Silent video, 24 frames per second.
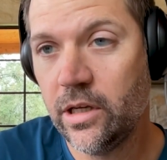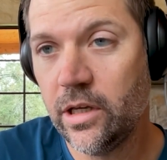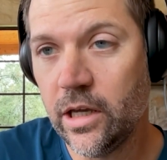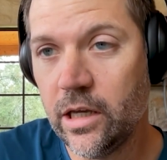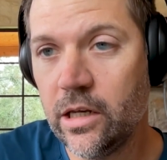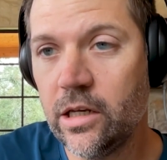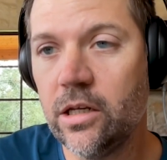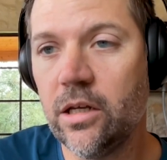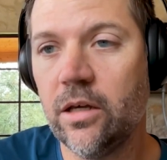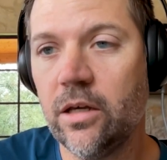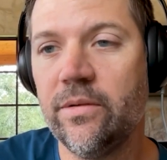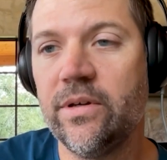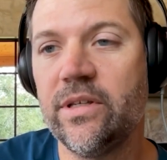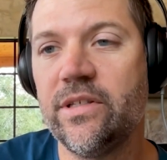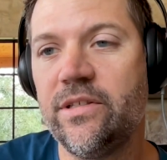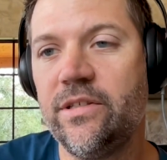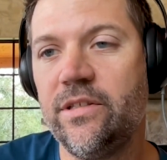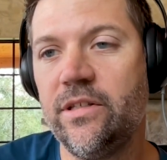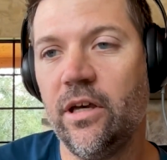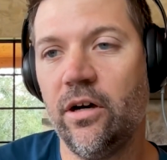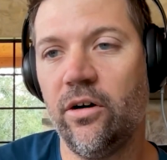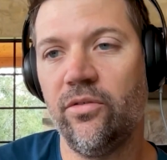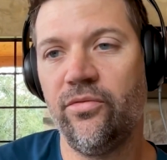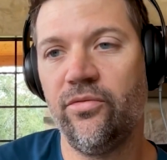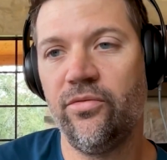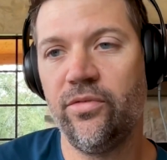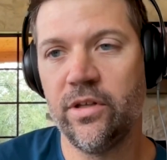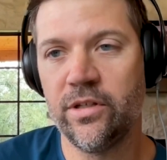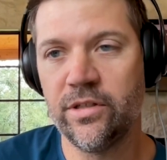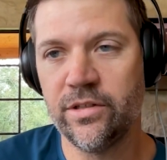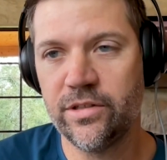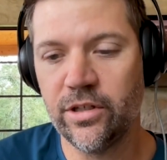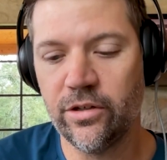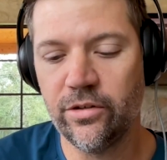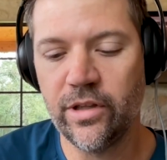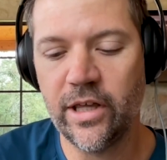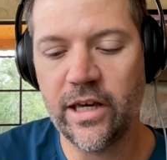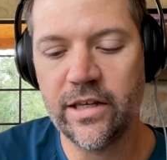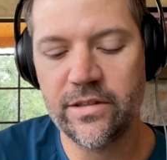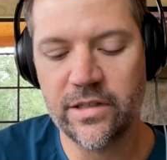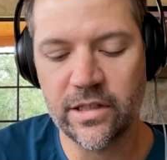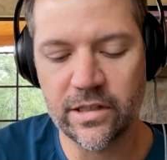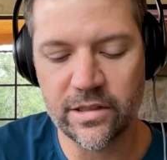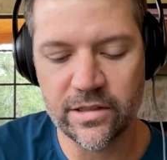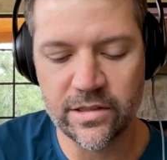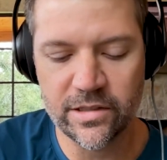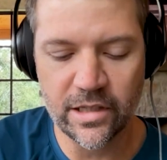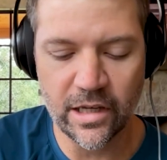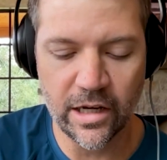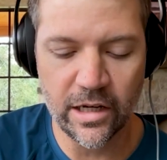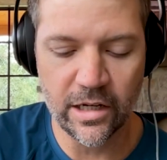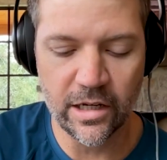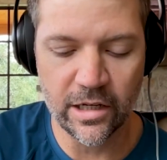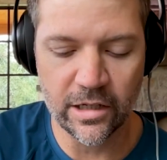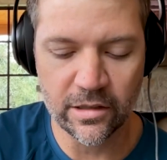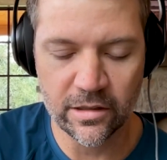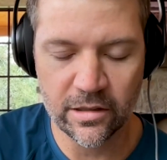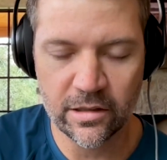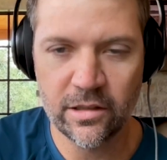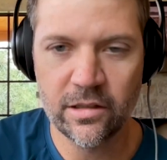in and of itself. And so that's exciting.